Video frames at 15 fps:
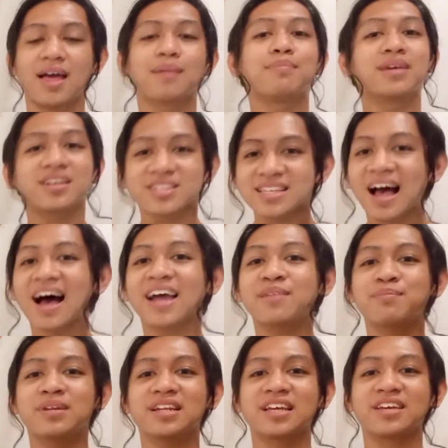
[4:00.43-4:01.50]
because I
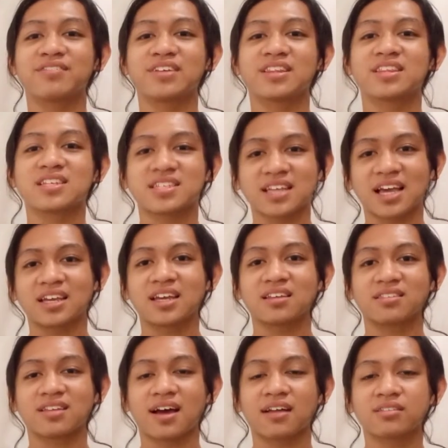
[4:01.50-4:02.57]
believe in the saying
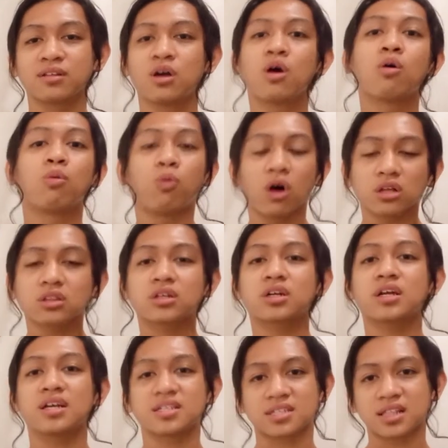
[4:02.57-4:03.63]
that
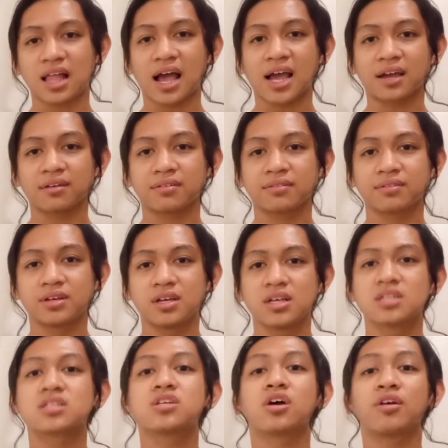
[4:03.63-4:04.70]
water is life.
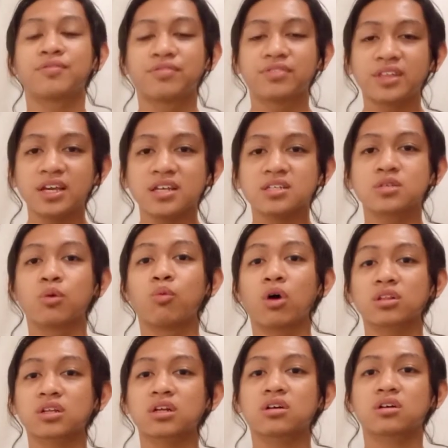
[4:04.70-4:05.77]
So if this
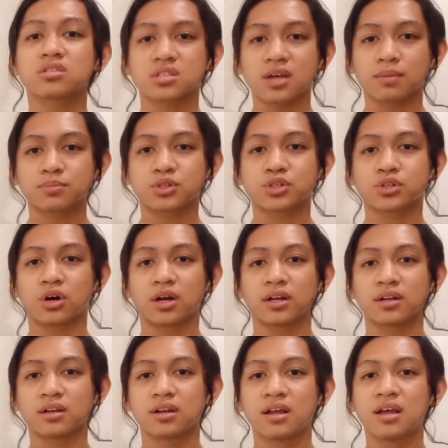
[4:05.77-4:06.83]
water
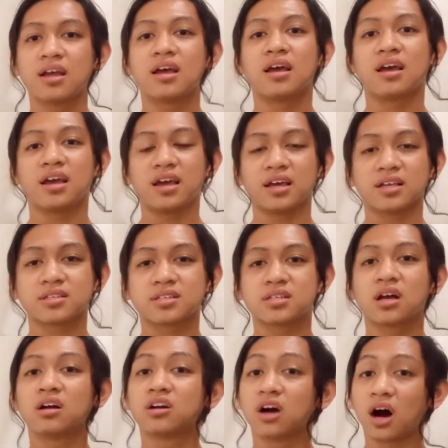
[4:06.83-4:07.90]
consumption is
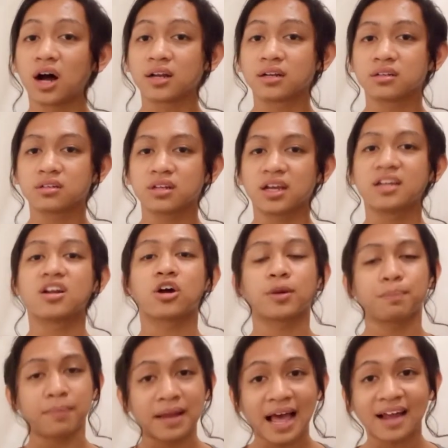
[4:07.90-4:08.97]
gone in our
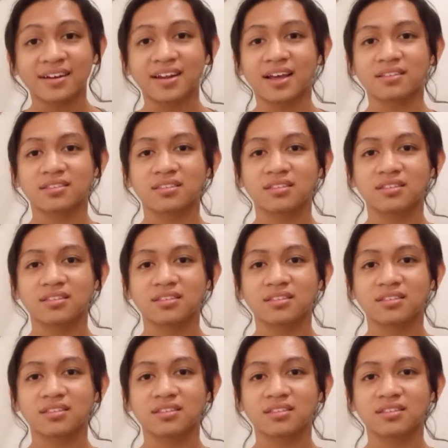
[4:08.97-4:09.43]
planet,